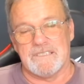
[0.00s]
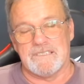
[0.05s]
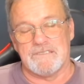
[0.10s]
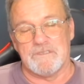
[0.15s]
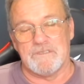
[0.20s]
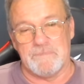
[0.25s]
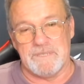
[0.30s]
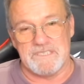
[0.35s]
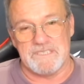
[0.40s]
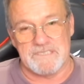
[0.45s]
to
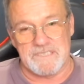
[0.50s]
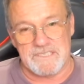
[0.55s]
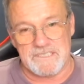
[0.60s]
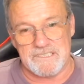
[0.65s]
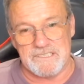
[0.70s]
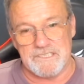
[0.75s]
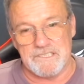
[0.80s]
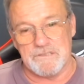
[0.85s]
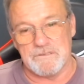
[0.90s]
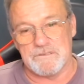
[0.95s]
be
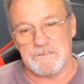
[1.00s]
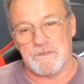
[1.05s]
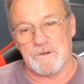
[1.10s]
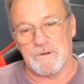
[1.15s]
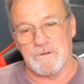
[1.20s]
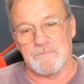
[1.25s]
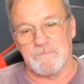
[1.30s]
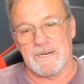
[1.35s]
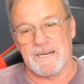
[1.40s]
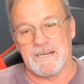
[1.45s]
60 years
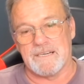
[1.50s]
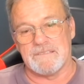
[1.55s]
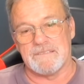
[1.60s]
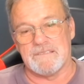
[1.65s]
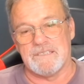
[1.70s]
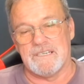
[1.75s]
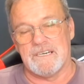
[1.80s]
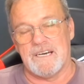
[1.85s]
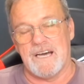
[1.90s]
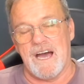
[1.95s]
old, man.
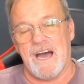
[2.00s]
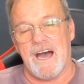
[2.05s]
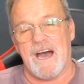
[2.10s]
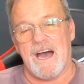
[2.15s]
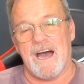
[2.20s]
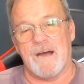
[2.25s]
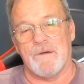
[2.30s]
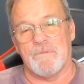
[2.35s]
I